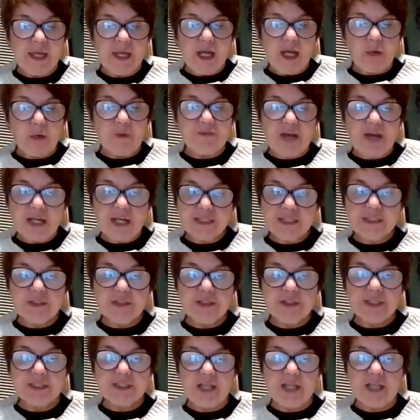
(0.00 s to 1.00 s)
We've asked her
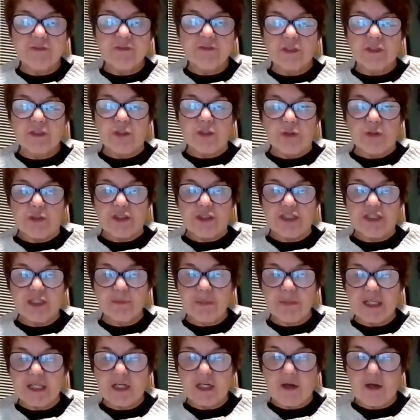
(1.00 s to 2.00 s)
this afternoon to
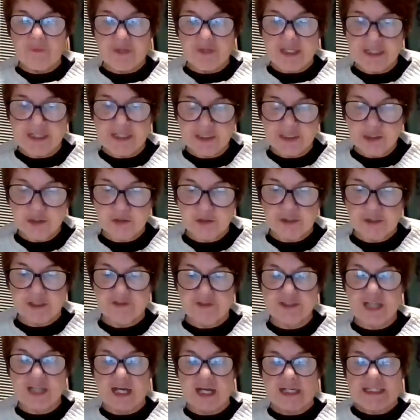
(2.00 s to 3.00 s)
speak on the history of
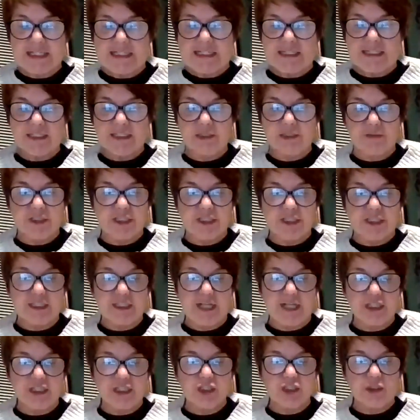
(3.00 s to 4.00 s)
Dita
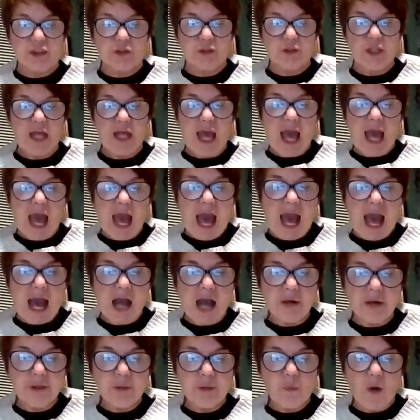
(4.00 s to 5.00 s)
International,
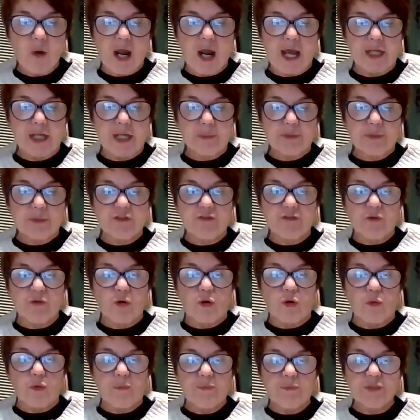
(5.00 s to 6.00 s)
how and why it was
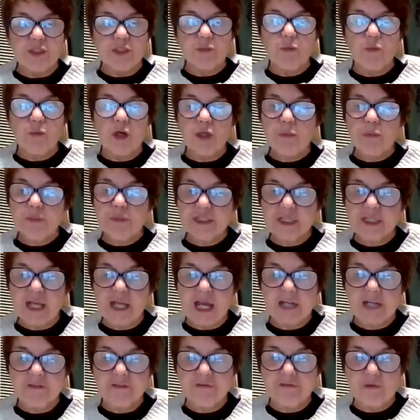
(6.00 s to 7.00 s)
formed, and what it was
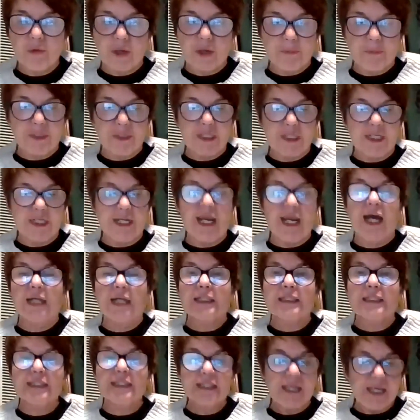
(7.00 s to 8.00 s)
like for women and
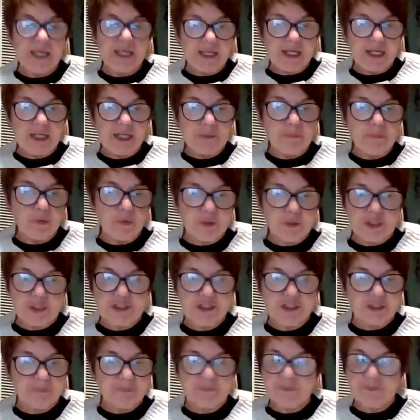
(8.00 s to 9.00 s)
nuns in
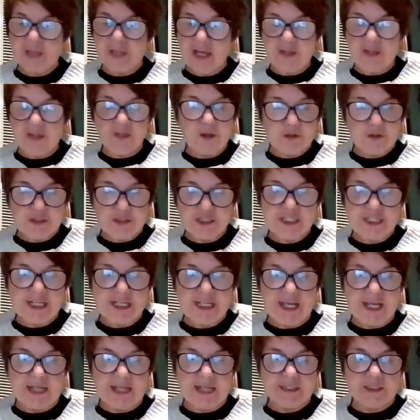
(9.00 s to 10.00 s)
Buddhism those
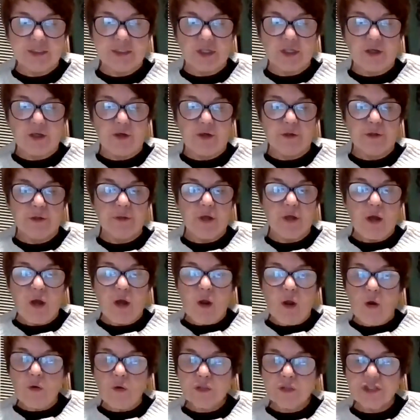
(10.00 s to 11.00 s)
decades ago.
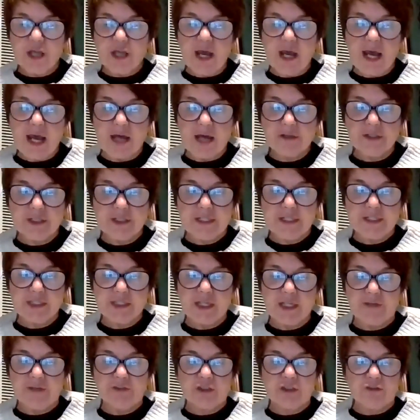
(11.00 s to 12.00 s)
Also, how things
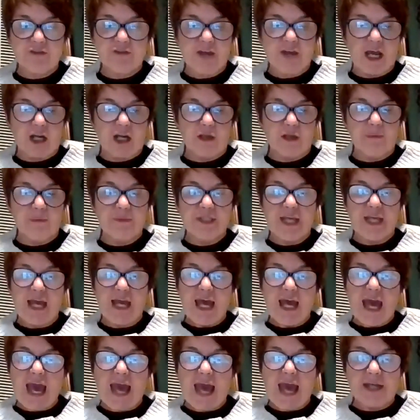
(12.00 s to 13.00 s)
have developed
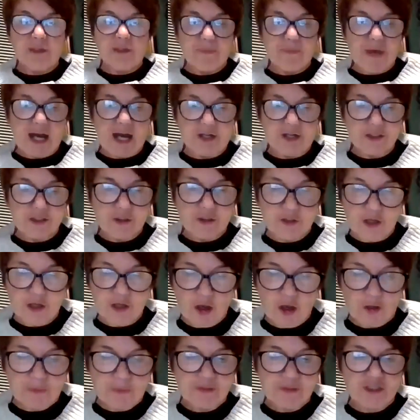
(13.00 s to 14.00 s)
and about her
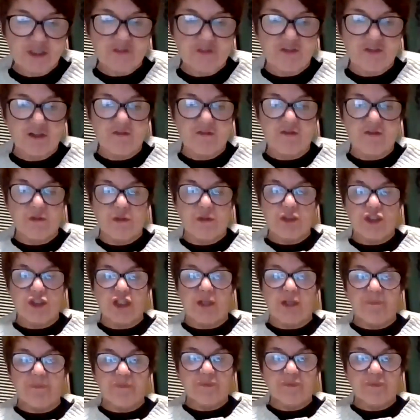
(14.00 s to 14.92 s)
hopes for the future.